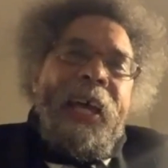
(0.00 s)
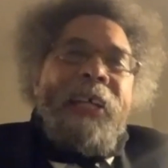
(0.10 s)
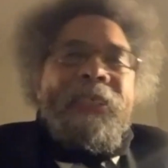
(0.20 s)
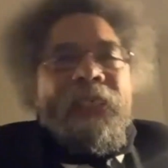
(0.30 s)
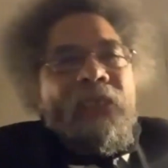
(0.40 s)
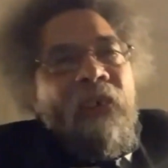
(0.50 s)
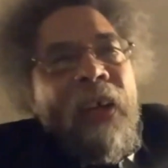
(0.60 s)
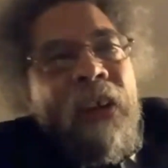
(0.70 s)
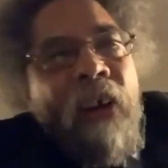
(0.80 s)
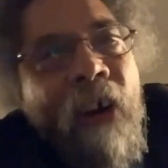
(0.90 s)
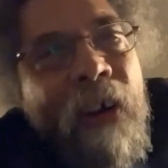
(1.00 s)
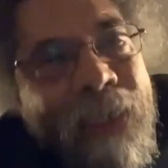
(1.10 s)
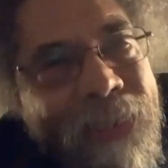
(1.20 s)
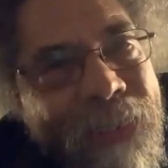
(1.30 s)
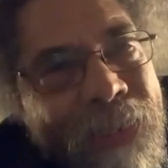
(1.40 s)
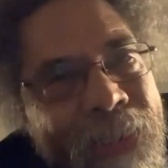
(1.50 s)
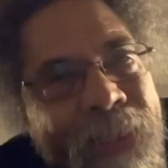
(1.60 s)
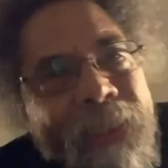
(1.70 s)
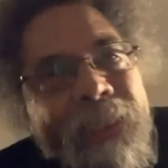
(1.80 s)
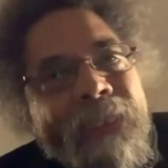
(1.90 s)
has its great artists.
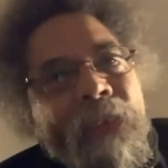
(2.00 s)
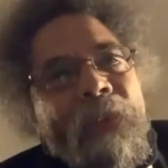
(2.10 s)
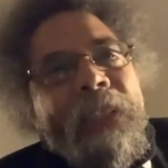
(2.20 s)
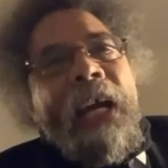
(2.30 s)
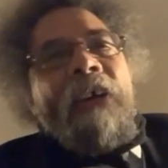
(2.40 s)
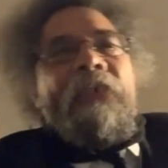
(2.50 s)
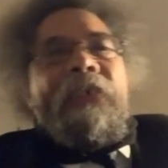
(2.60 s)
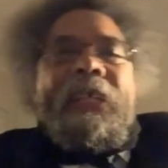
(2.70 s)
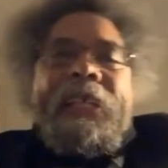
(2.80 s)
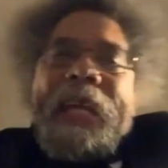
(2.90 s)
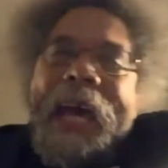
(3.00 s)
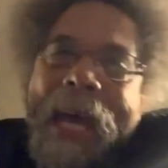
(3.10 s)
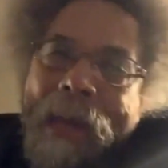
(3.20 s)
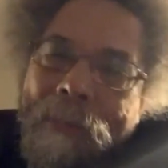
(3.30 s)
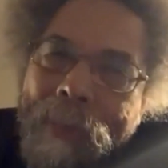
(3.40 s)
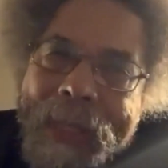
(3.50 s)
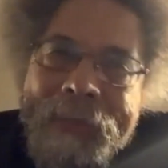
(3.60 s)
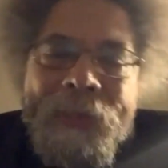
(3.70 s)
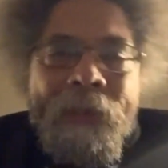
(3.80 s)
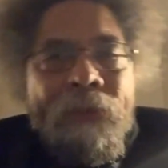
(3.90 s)
So we're not going to deny
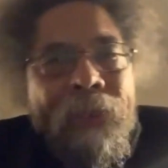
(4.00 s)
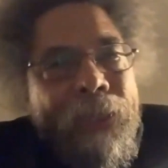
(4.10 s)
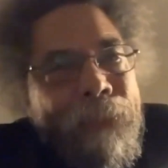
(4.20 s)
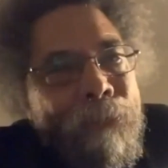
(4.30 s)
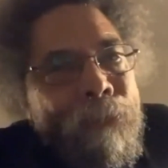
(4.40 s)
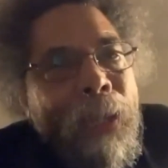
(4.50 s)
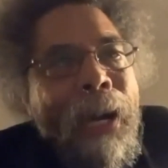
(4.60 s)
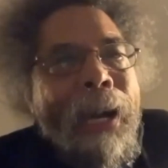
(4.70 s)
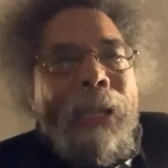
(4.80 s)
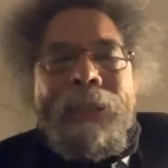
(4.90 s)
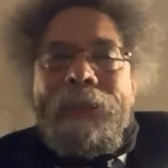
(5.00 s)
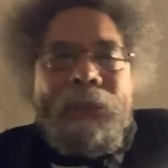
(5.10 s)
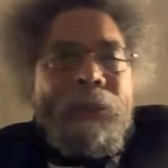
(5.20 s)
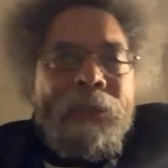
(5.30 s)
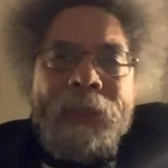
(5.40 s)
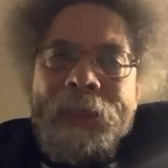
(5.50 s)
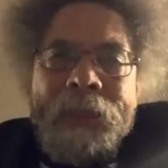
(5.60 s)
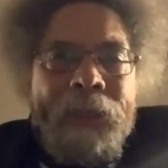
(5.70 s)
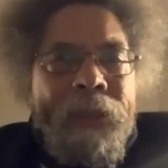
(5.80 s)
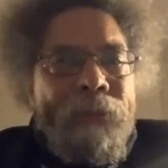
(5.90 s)
Beethoven and Bach
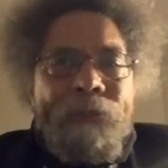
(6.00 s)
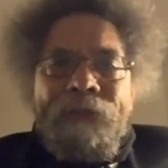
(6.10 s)
and